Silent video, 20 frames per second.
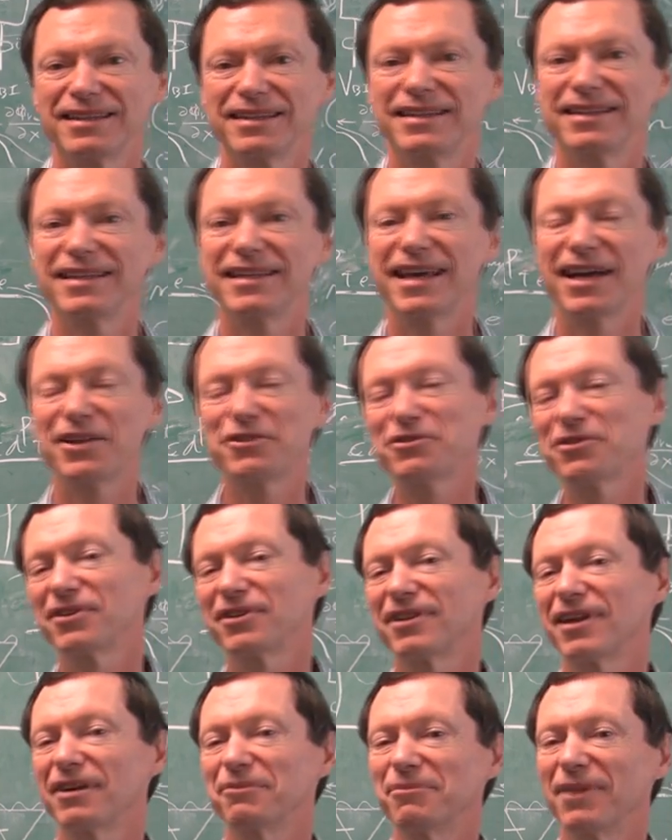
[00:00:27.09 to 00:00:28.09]
The answer
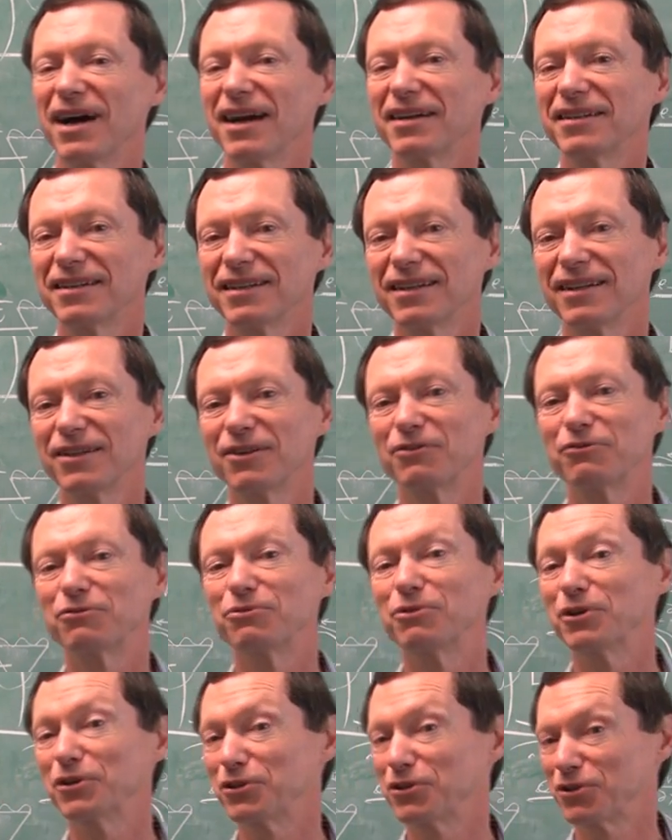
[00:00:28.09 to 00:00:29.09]
to that, Michael,
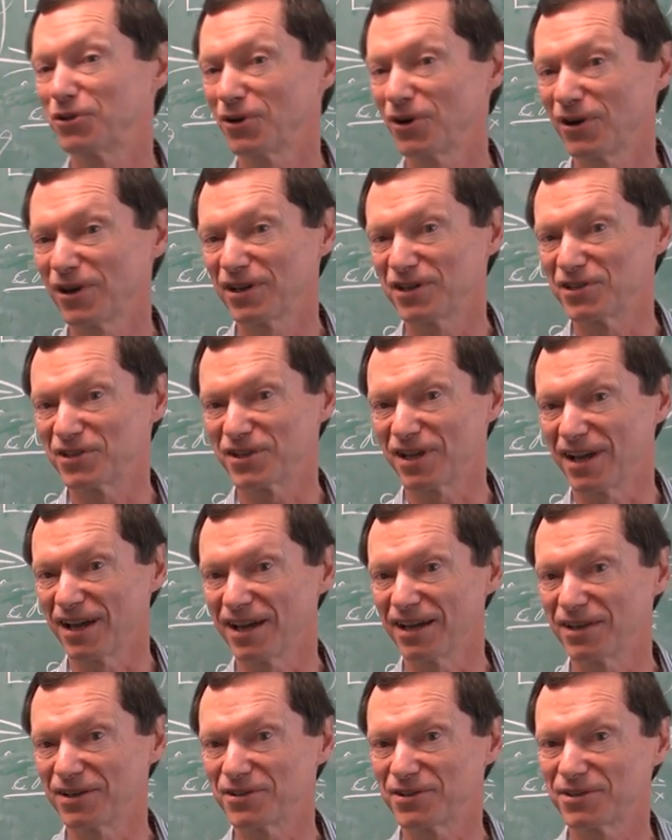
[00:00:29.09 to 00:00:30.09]
with current
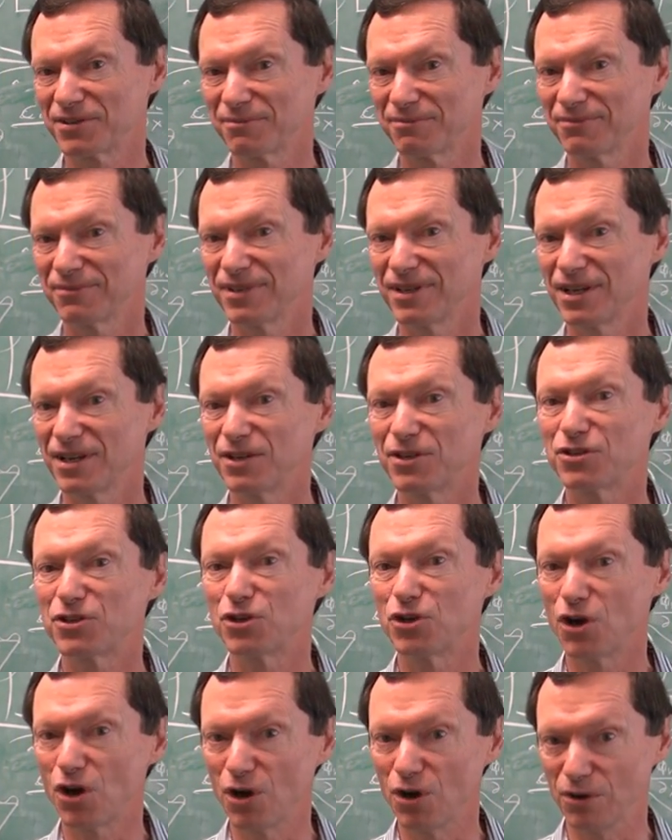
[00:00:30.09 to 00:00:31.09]
science,
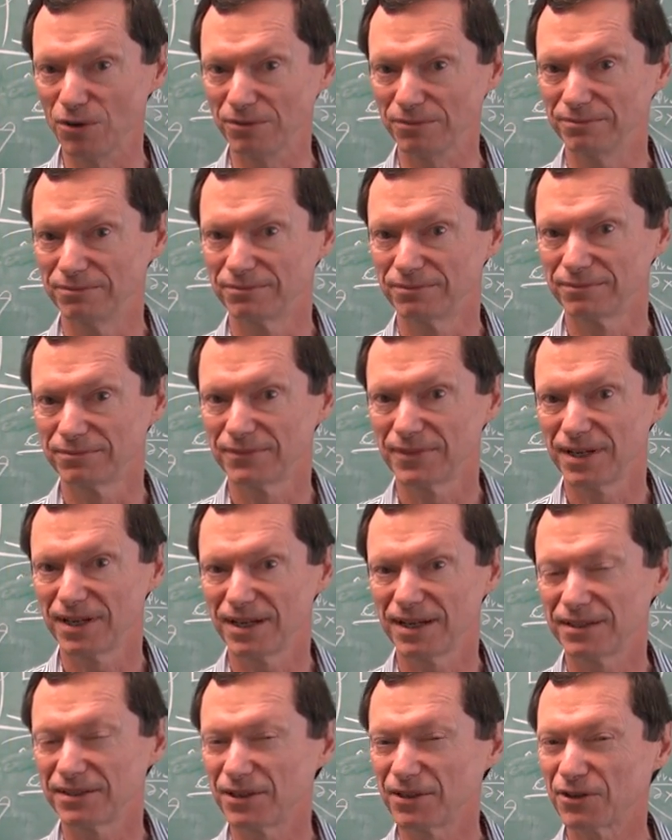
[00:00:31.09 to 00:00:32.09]
is no.
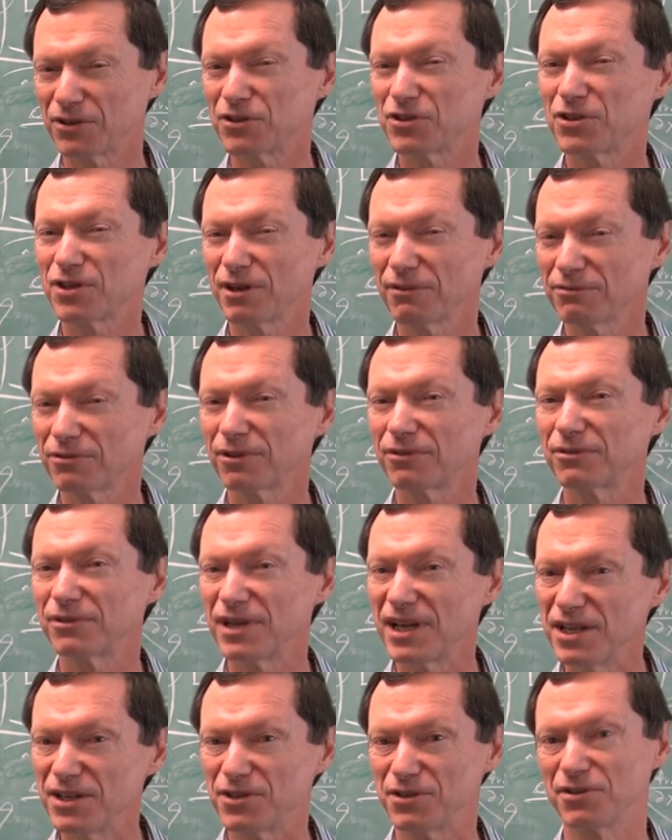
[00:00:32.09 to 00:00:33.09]
And there are several
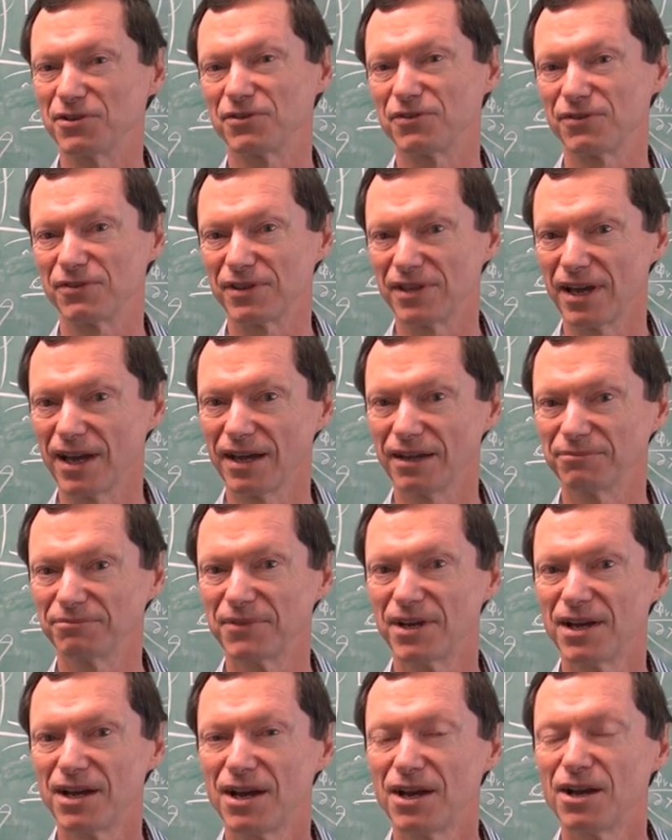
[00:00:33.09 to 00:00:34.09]
reasons for that.
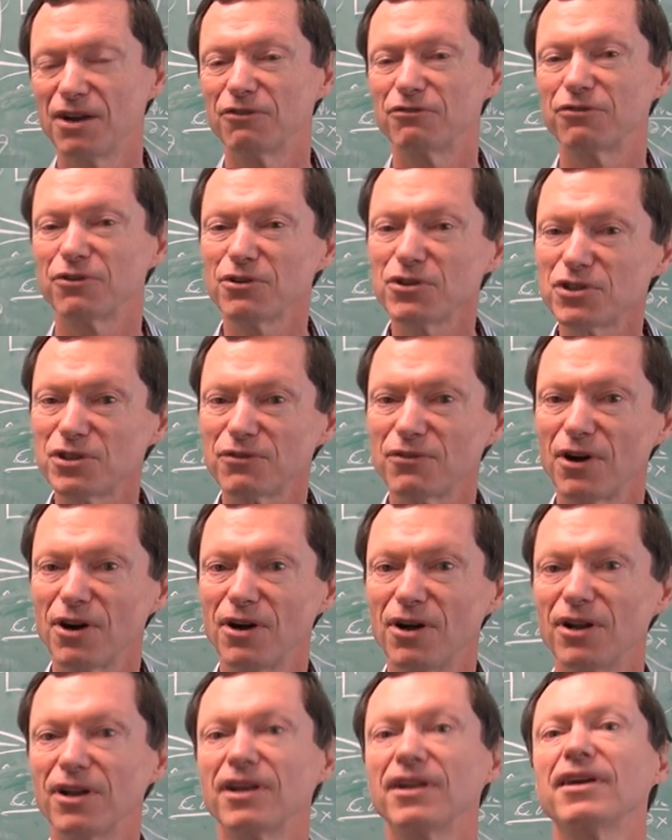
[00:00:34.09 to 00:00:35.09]
First of
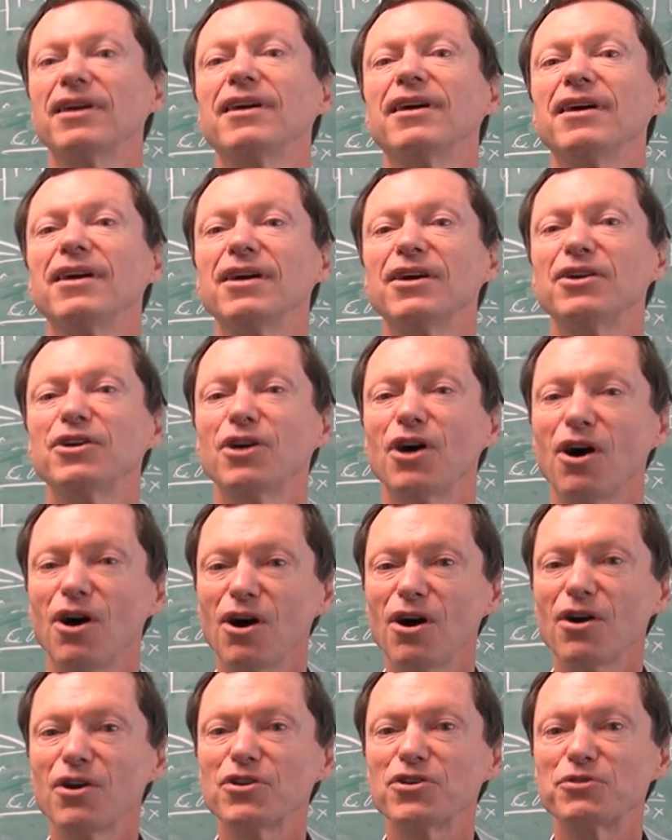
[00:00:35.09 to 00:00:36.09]
all,
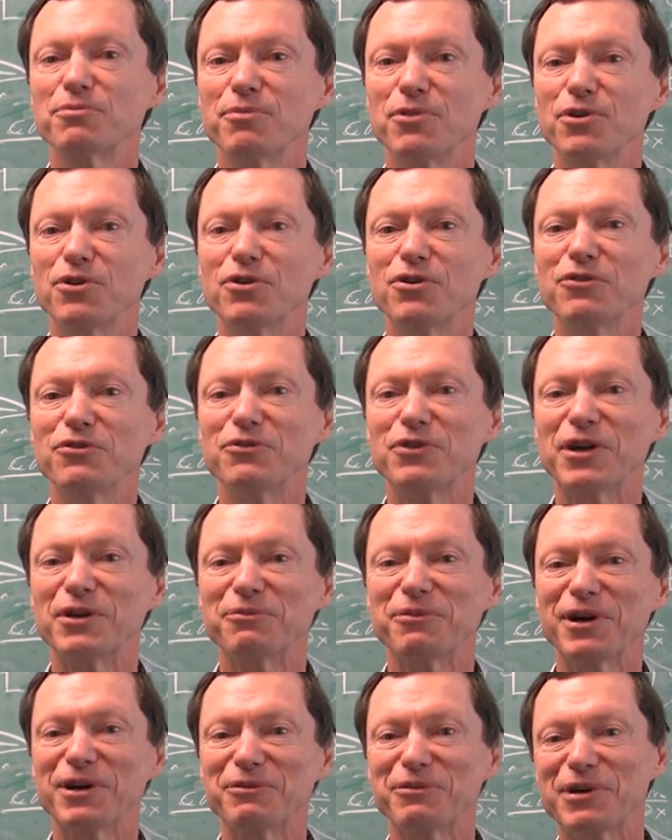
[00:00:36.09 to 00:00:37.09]
cars move
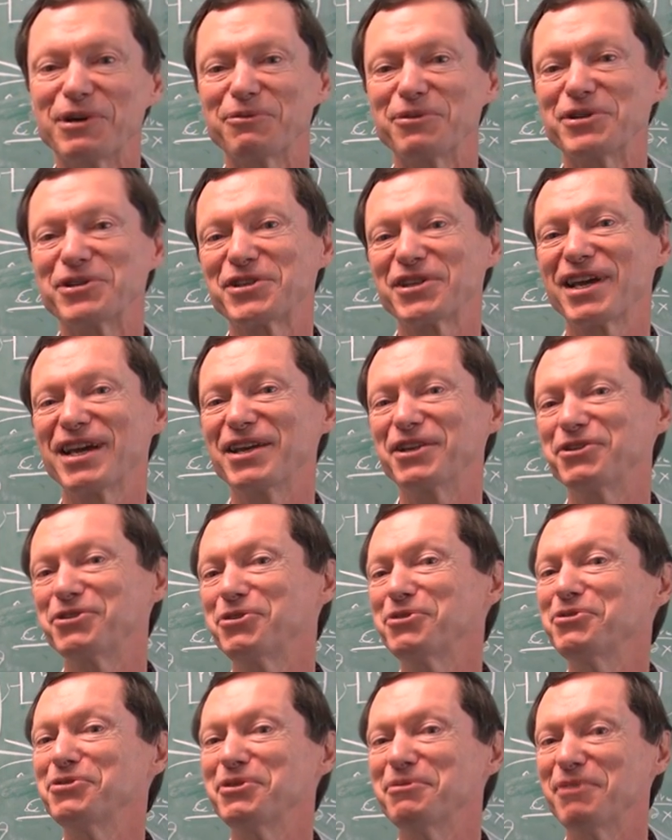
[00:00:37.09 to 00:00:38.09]
in what we would say
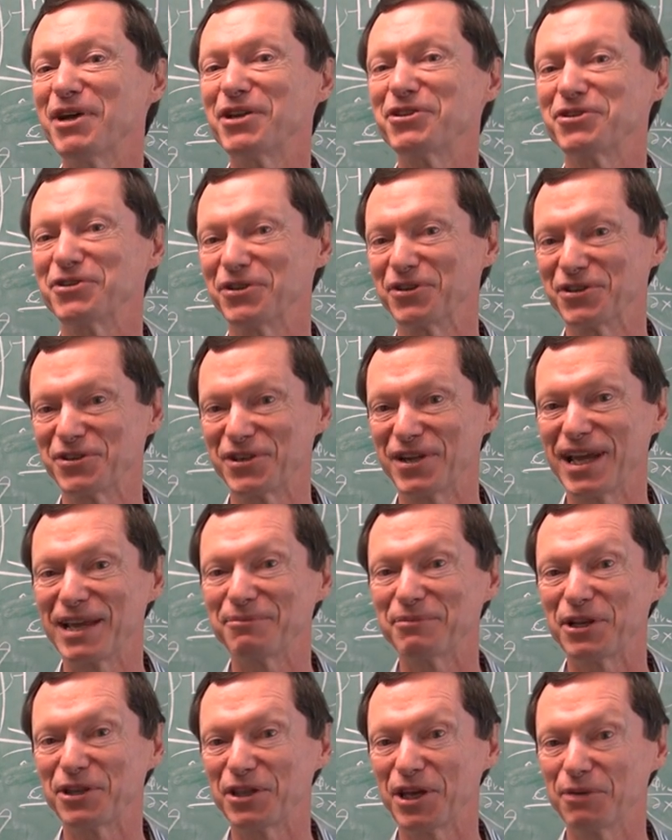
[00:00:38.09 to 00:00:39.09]
two dimensions,
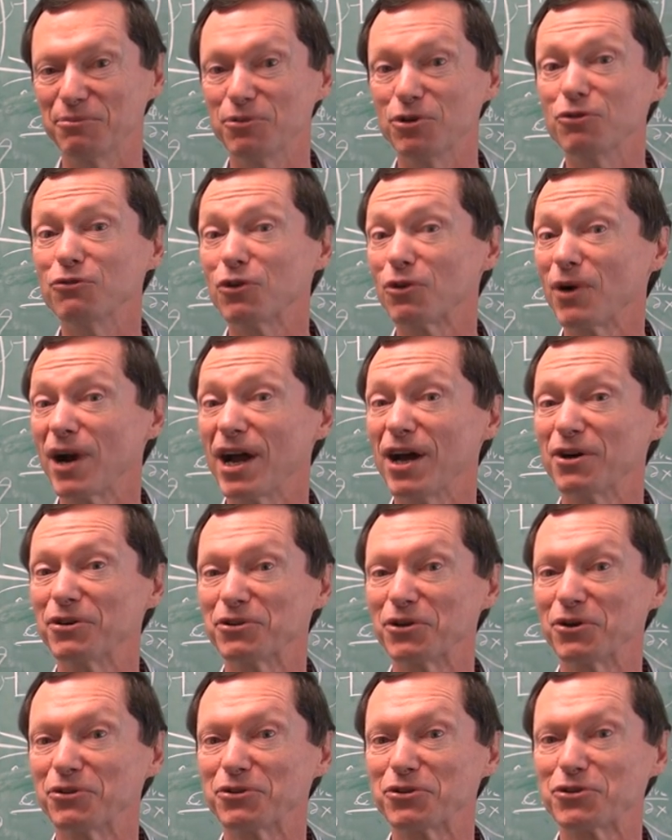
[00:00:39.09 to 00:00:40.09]
namely, they move
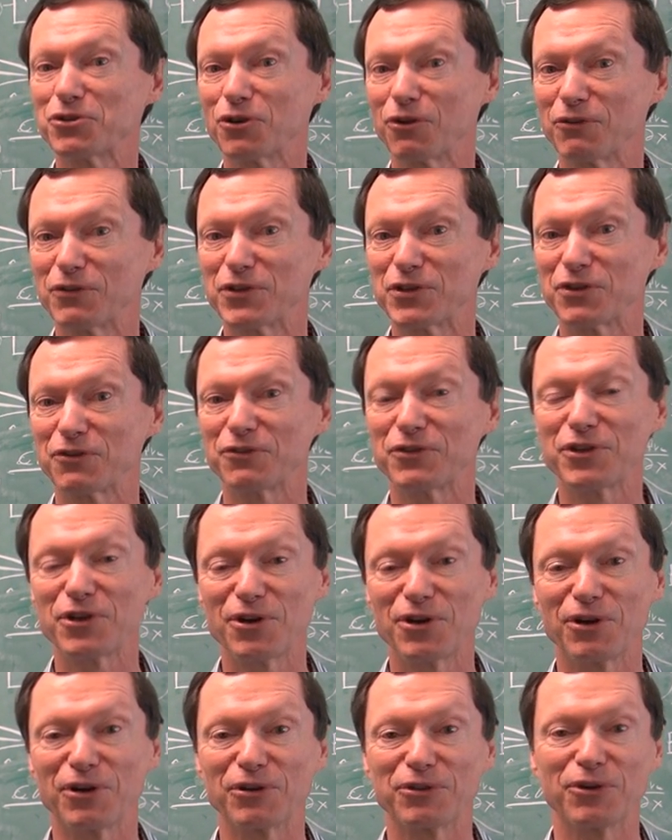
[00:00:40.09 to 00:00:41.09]
around on the surface of
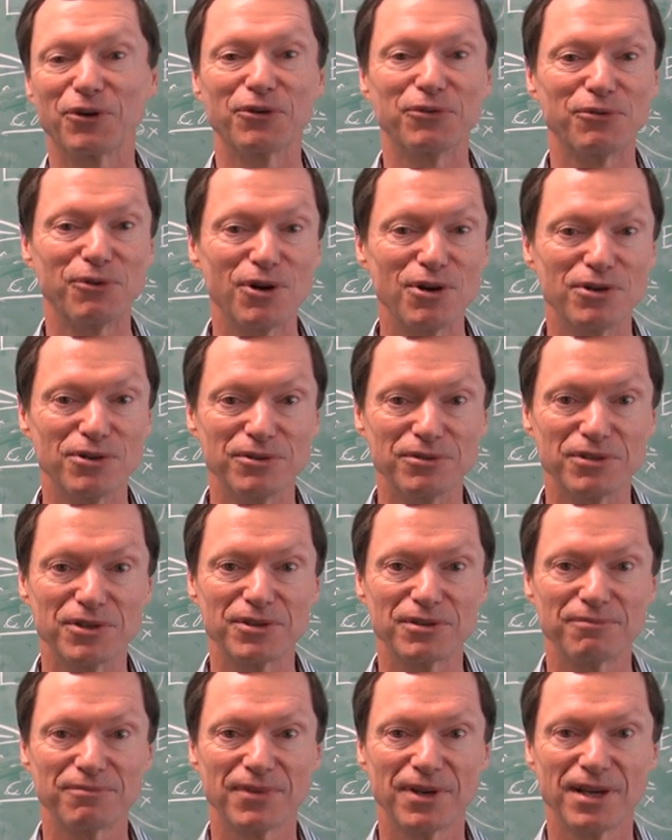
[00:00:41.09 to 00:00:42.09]
the earth, on
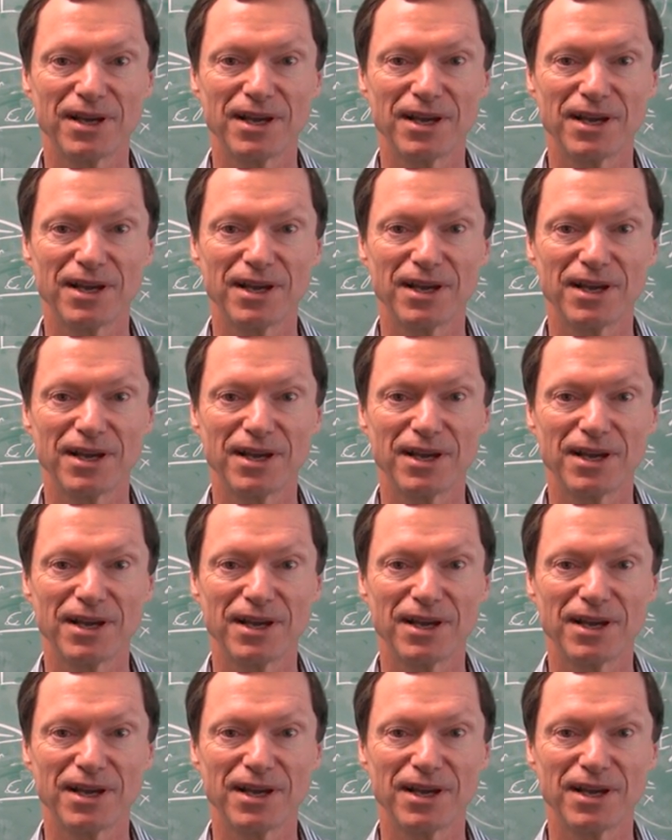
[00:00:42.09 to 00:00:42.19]
roads.